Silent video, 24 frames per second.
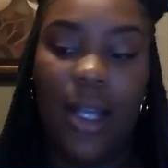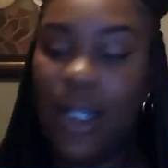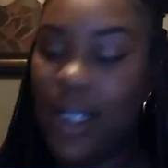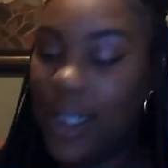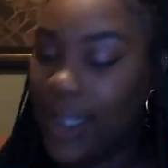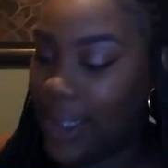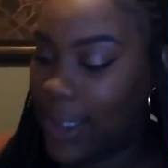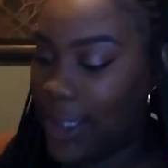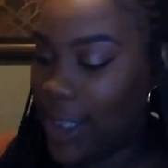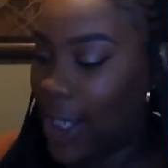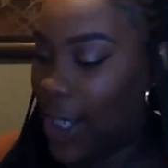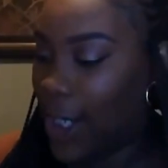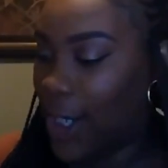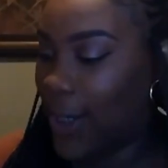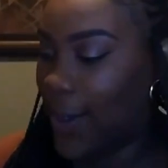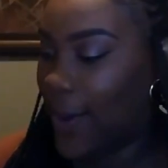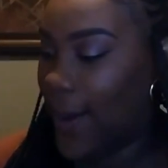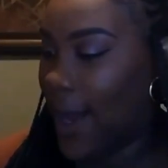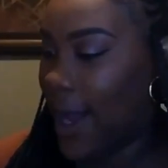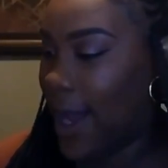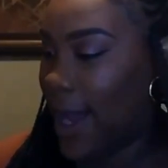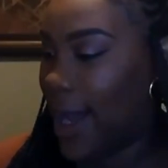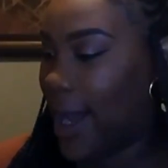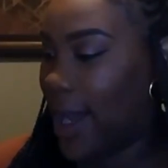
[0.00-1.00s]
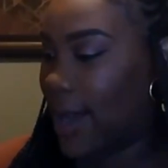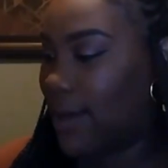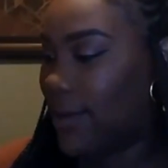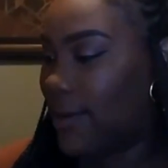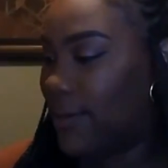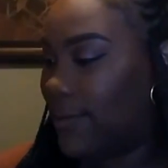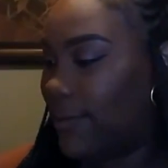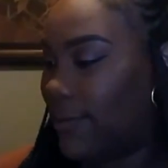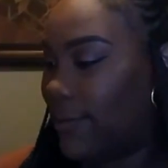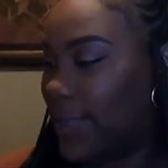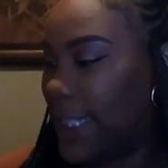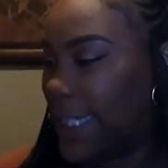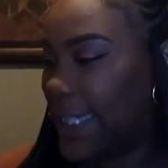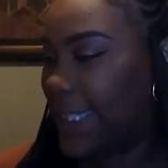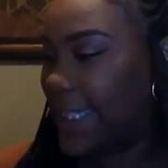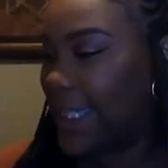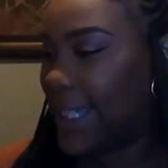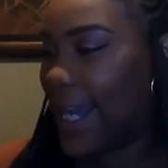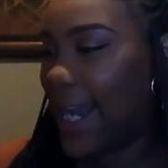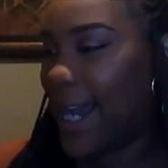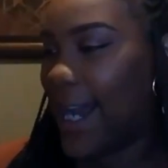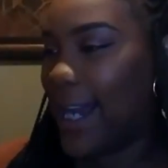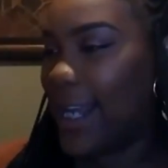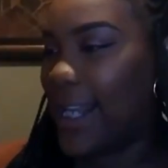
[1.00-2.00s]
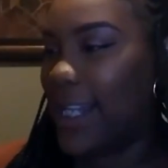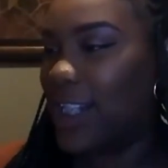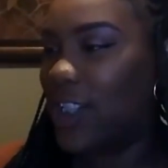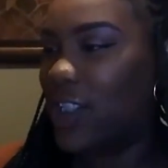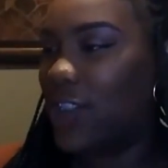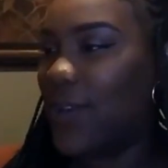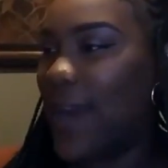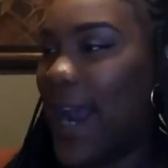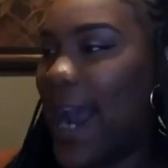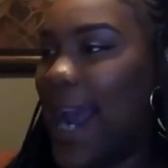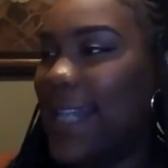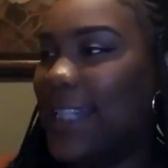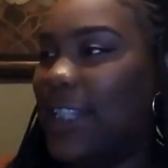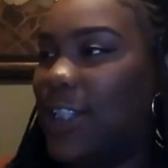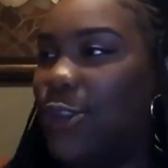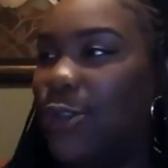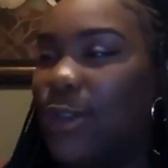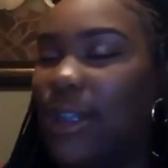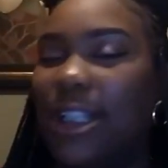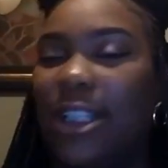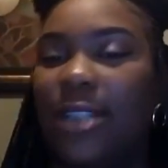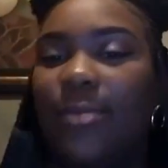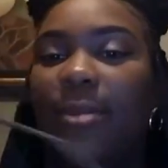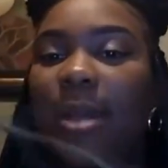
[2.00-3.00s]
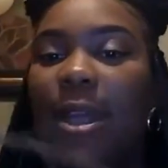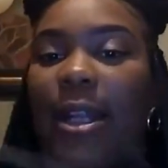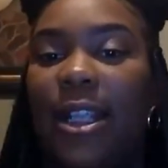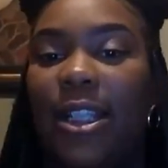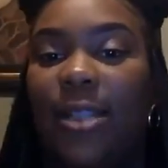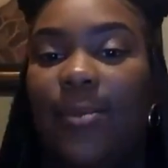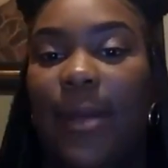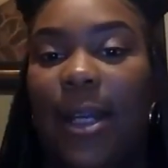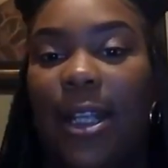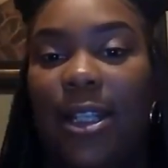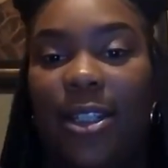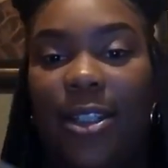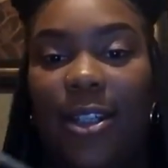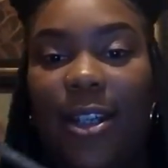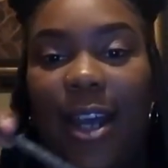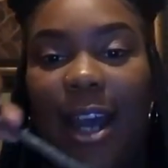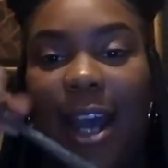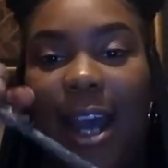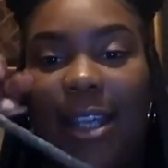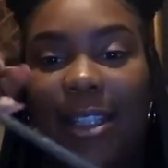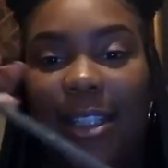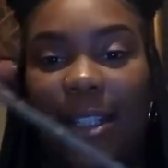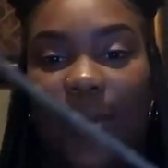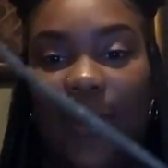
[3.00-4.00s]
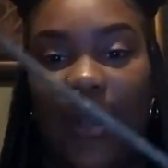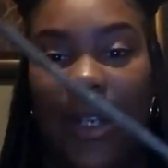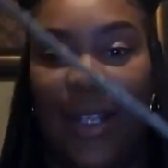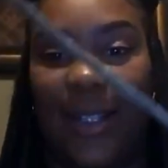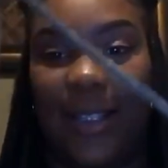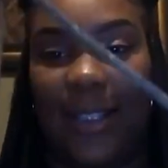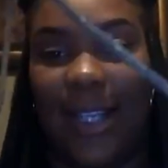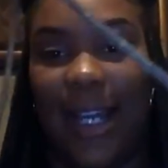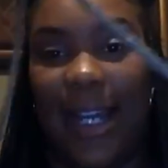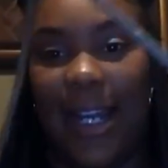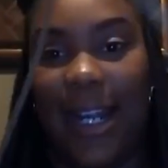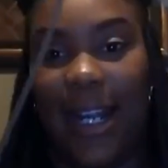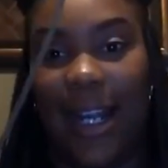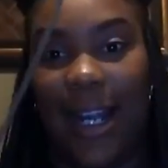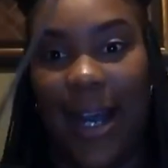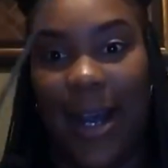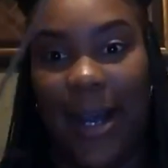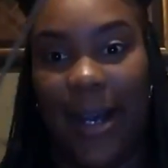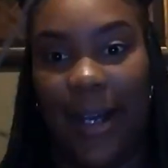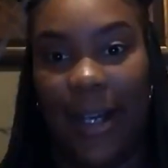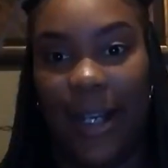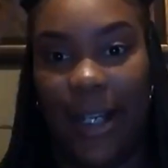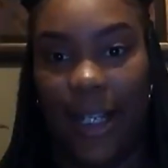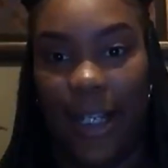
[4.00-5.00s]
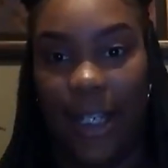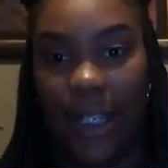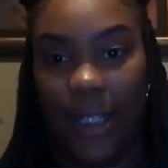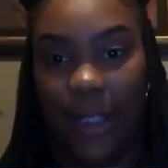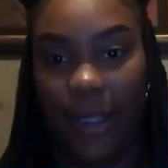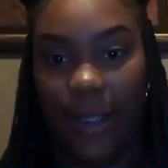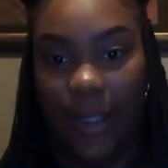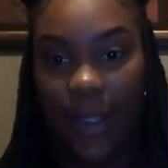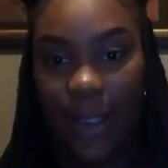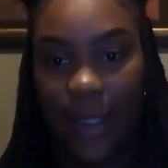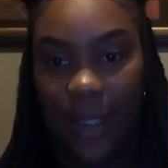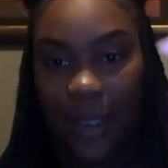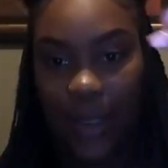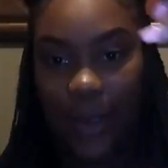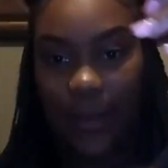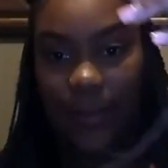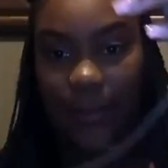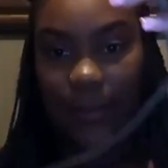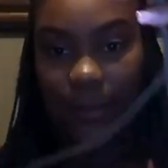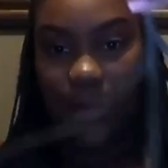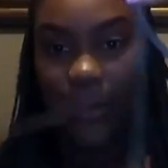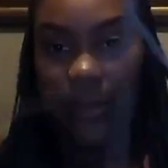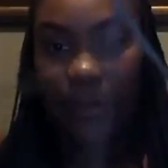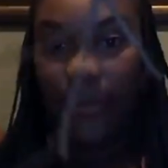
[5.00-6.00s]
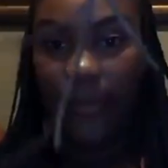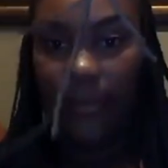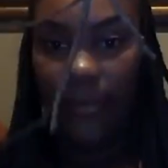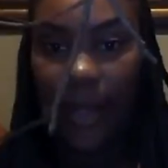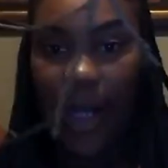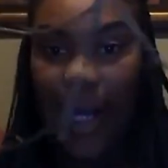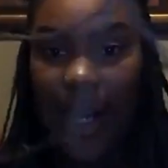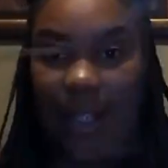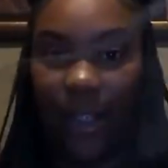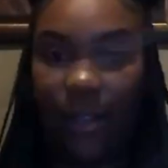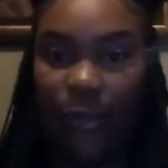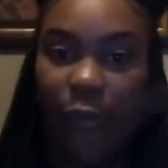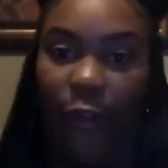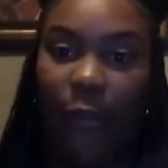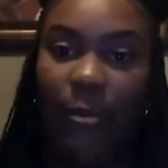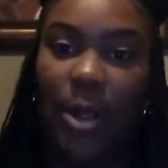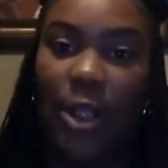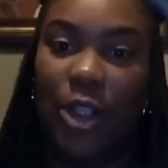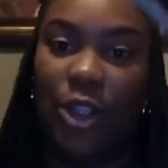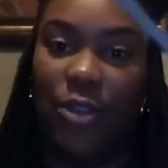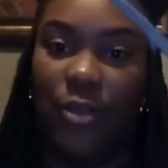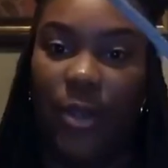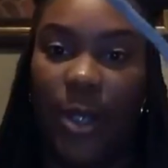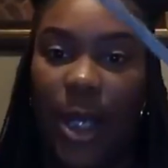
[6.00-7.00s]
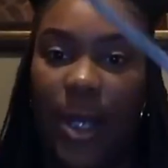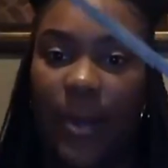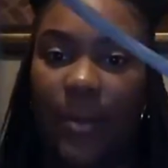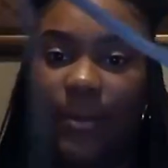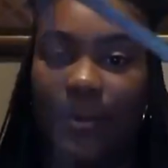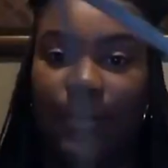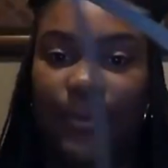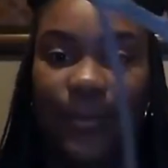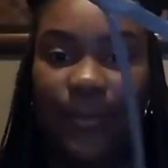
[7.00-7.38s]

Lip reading: So, to try to explain this better to you guys, I went outside and got a branch from the tree